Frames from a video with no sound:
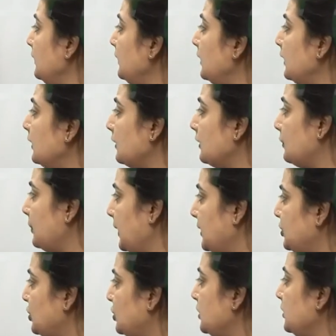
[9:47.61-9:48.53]
the
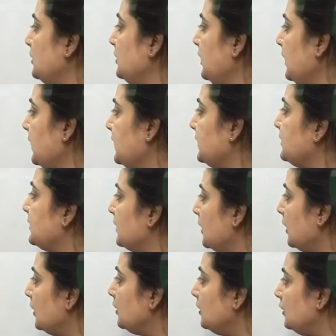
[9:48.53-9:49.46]
question is
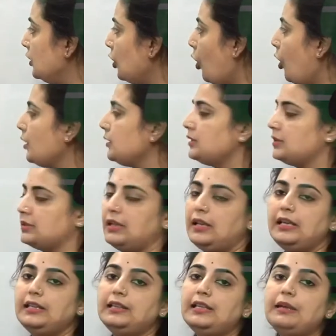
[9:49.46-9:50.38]
not
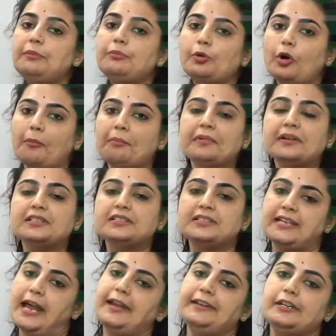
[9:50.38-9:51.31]
in the proper
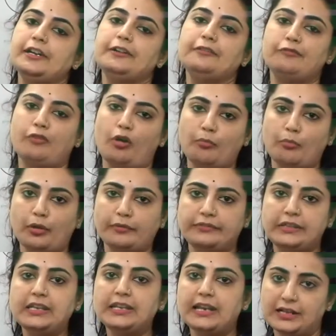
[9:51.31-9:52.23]
standard form
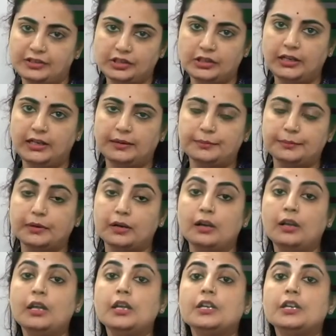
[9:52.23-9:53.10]
of the rational number.